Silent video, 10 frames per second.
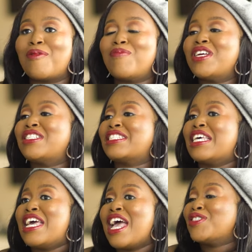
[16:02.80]
Um, it's,
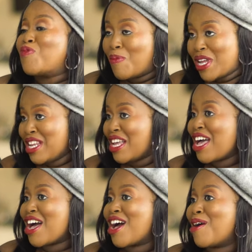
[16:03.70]
as women,
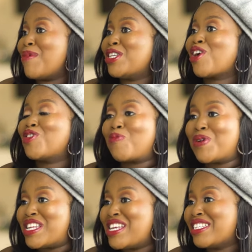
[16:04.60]
um, as
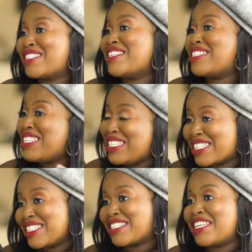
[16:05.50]
entrepreneurs, as
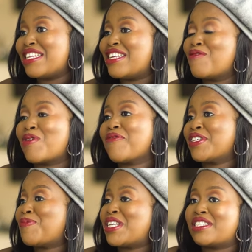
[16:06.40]
leaders in, in
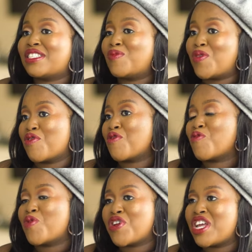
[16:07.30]
whatever spaces we're,
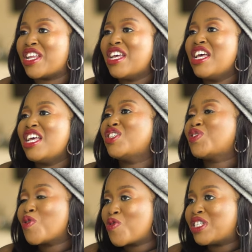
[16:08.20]
we're in, it's
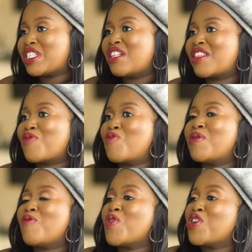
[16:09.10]
so critical that
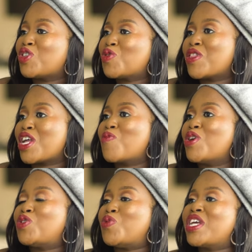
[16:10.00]
we, we ensure that
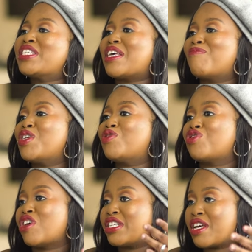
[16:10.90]
we're doing something to
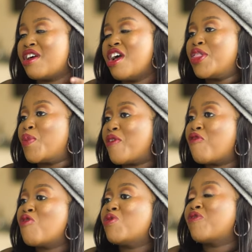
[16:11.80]
charter the way
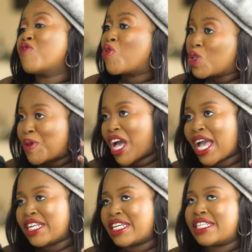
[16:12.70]
forward for those
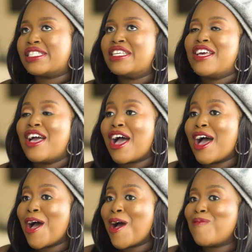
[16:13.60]
behind us.
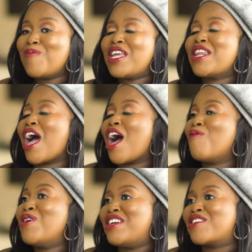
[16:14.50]
Um, in
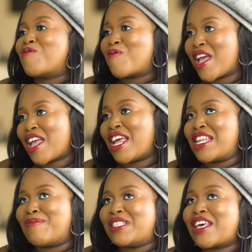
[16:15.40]
our little way at
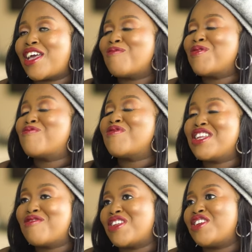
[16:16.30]
Namasaya, we
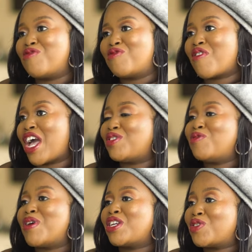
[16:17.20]
really, really do try
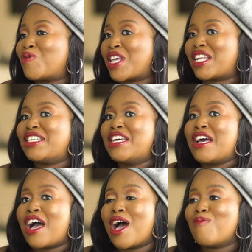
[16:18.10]
to make sure that
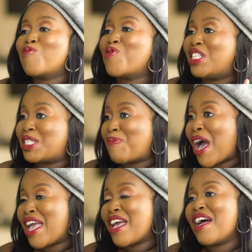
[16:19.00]
um, we
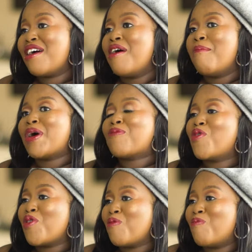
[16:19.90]
inspire, but
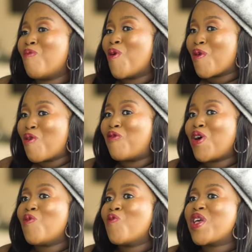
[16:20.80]
more,
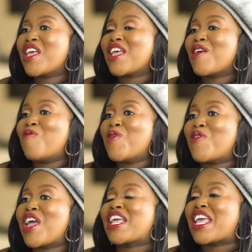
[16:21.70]
moreover, we,
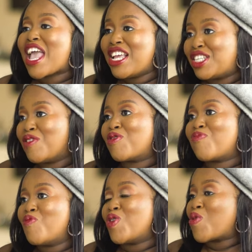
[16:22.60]
we're engaging with,
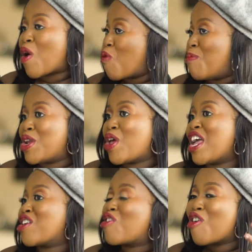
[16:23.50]
with women
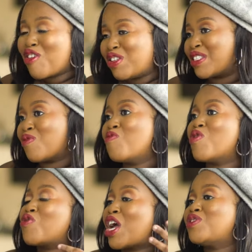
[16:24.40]
and girls
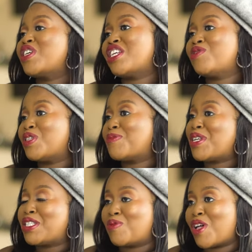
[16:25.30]
who are trying to get into the
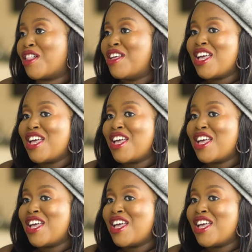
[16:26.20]
space as well.